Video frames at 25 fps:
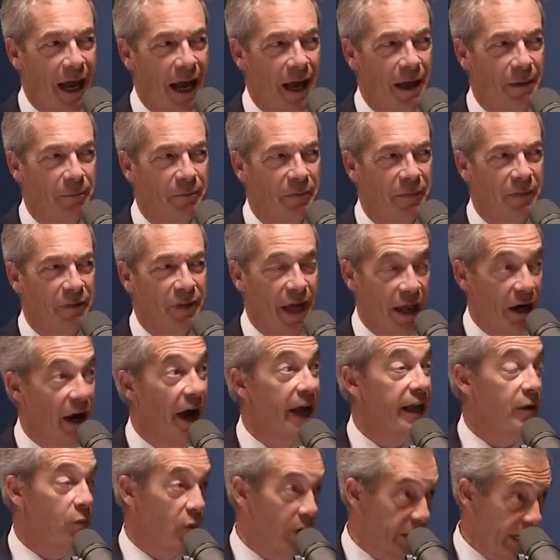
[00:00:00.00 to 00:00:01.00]
Then
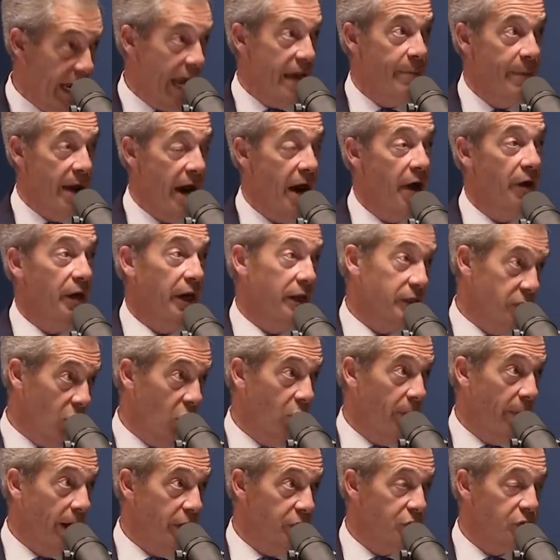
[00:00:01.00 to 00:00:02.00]
I came out and I
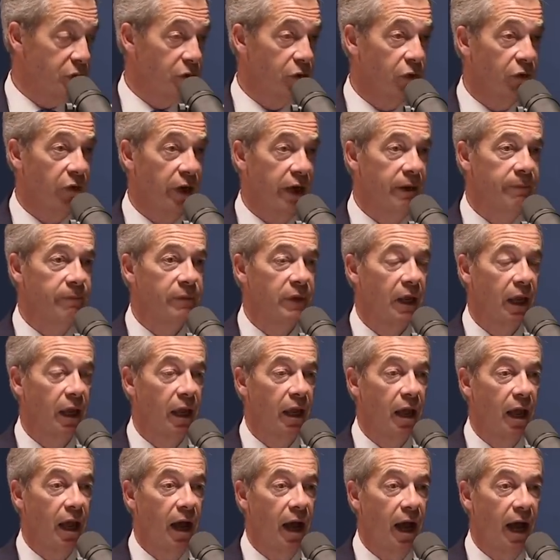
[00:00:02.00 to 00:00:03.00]
told my story,
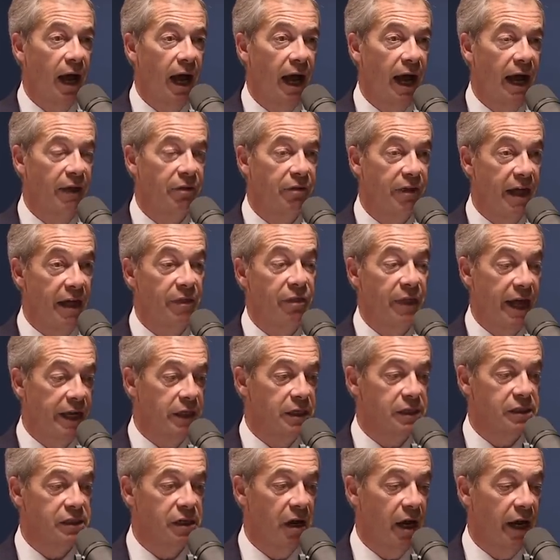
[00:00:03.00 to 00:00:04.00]
and then they
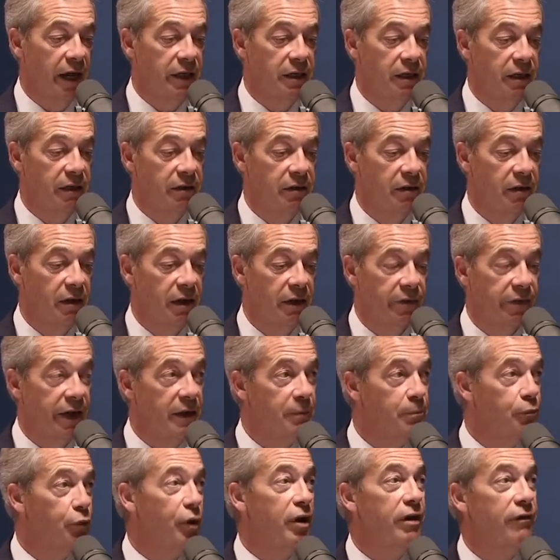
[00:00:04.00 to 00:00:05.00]
decided
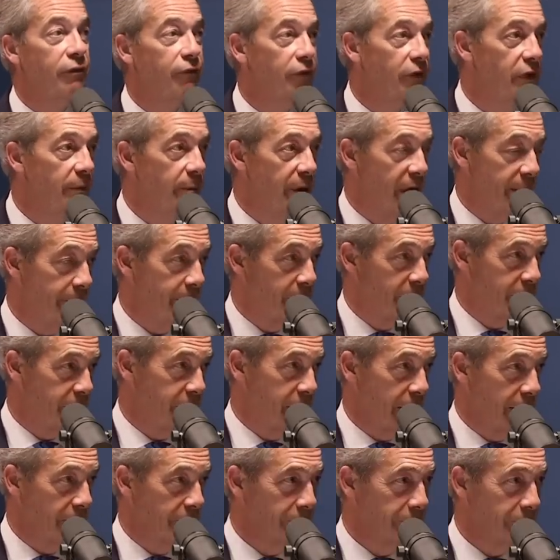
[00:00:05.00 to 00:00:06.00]
they'd brief the
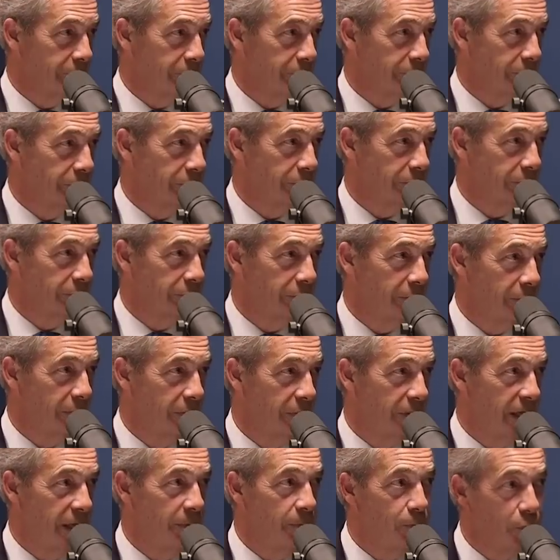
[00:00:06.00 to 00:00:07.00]
BBC.
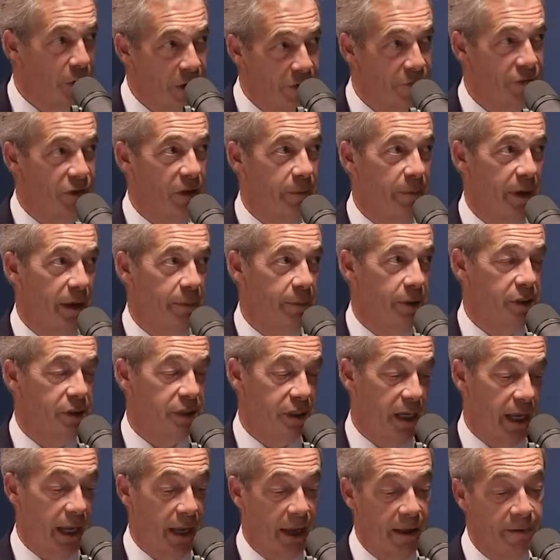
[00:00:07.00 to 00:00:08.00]
They'd brief
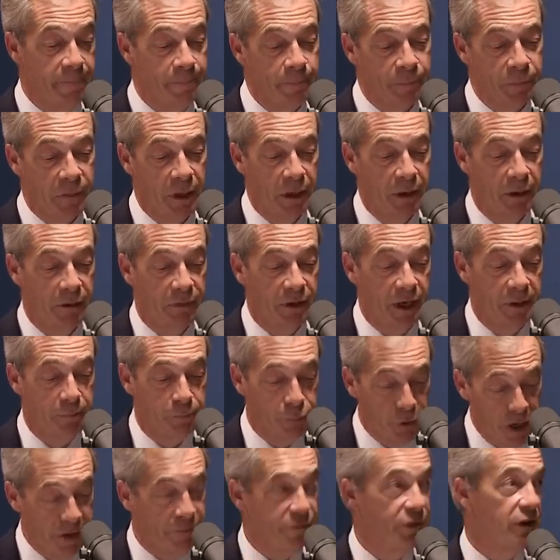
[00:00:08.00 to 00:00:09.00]

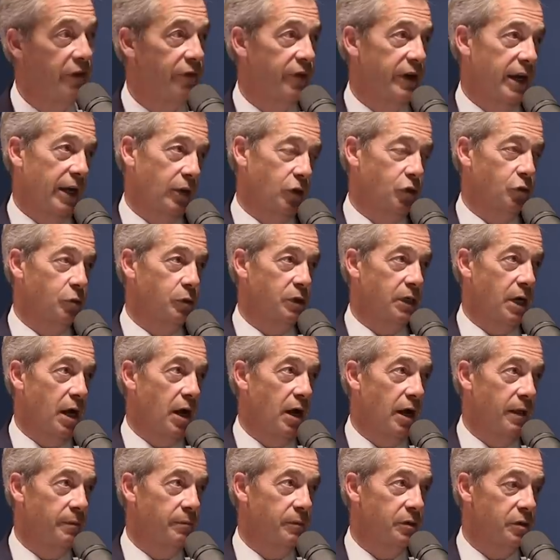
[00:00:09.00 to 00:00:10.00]
the Financial
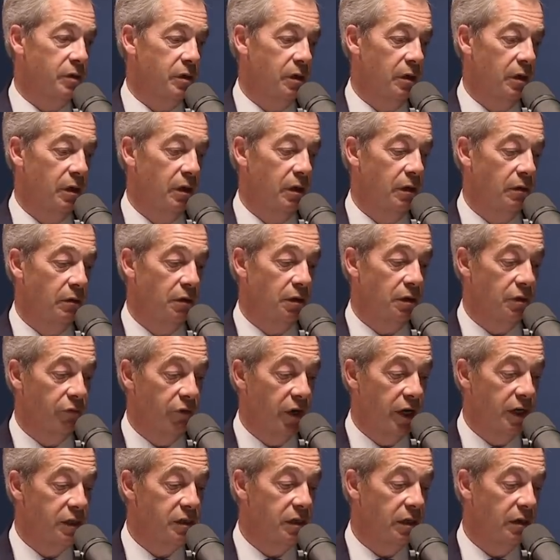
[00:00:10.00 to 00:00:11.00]
Times that the
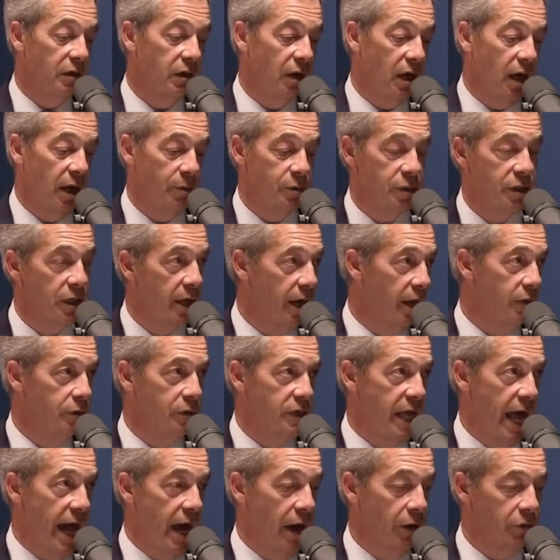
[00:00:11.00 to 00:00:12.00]
reason that I was
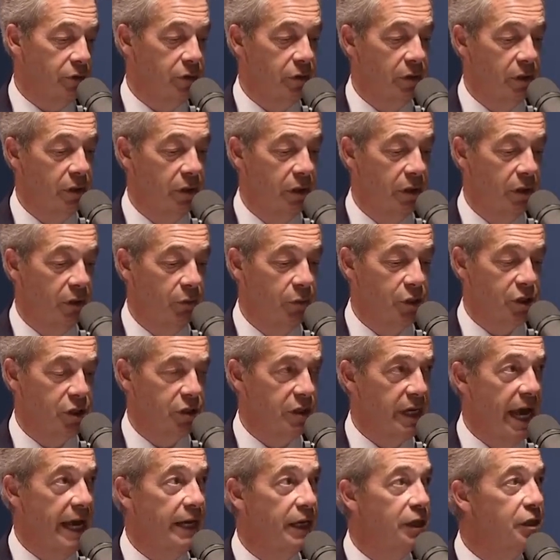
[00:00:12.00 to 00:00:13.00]
closed out was
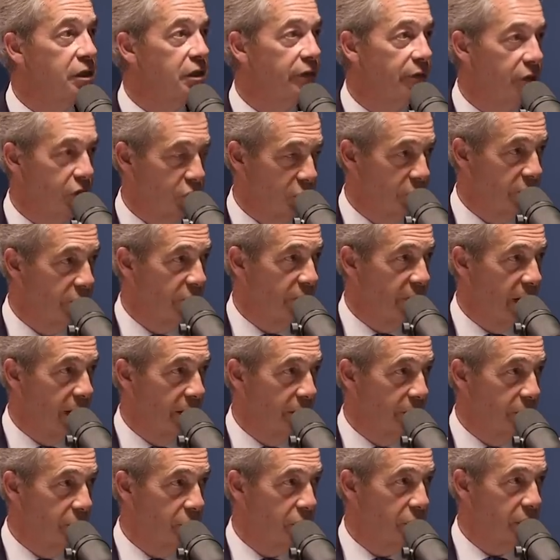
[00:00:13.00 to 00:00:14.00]
because I had insufficient
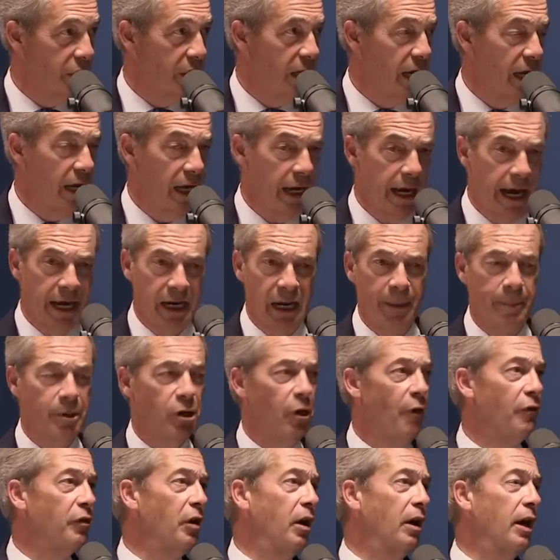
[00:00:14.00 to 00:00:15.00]
funds, and I'd
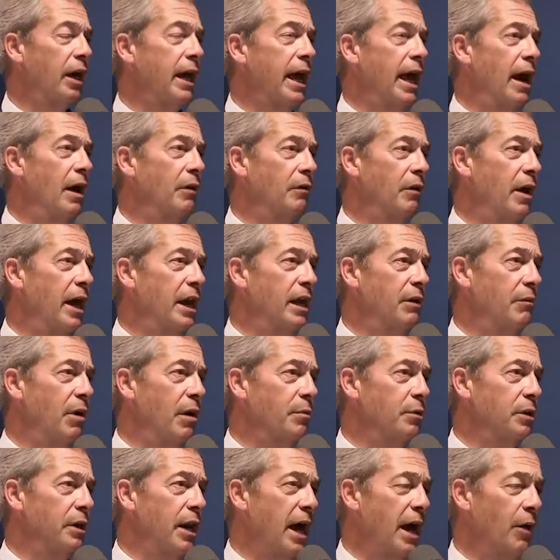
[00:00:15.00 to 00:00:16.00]
been offered an account
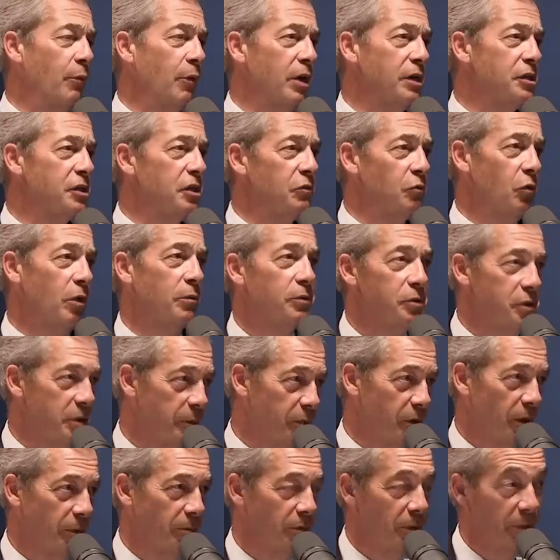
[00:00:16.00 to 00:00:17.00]
anyway with NatWest, so what was
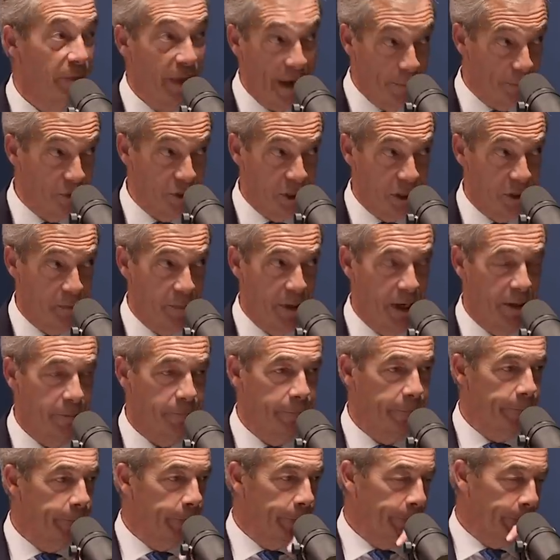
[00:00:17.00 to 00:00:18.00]
the problem? That was the
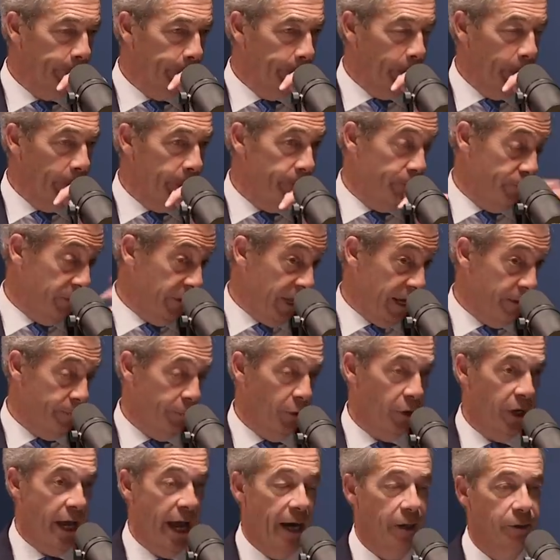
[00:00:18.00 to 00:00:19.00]
spin they
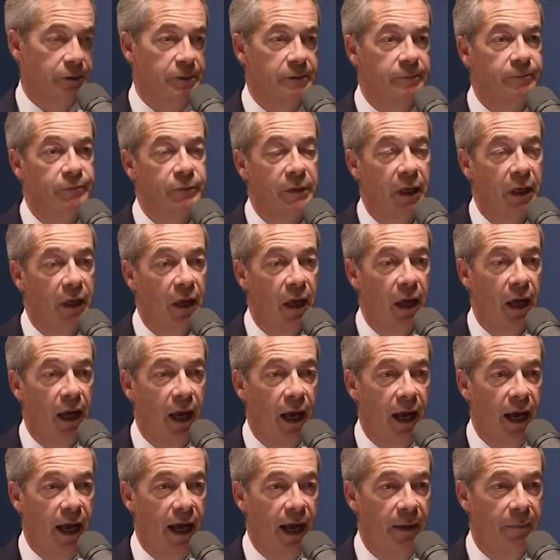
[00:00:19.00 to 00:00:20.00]
put out.
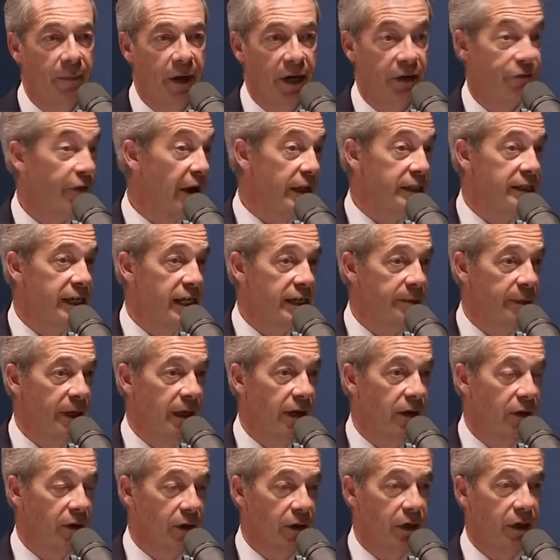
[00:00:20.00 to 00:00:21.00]
And a friend said to me,
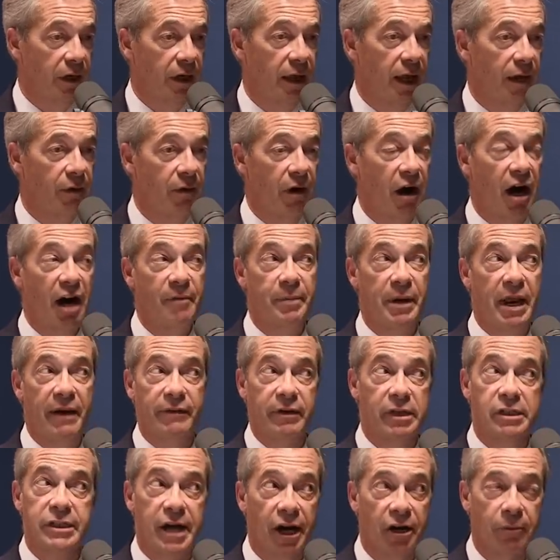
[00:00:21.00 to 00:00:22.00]
look, I've been
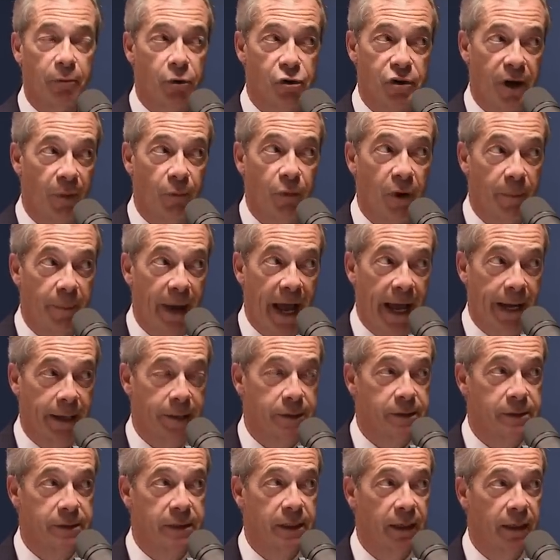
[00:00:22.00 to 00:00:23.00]
having terrible trouble with
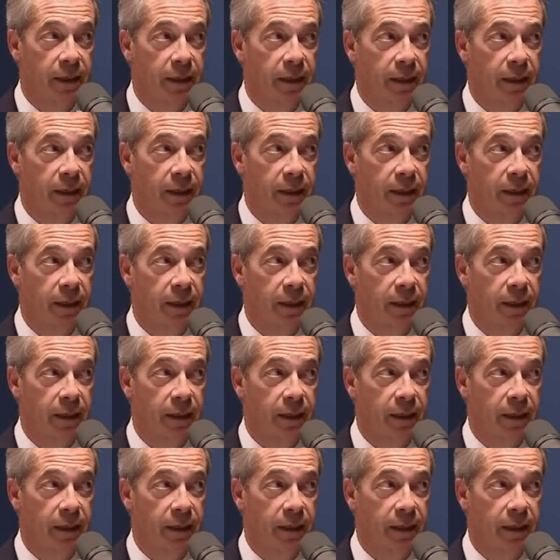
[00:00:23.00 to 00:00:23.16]
banks.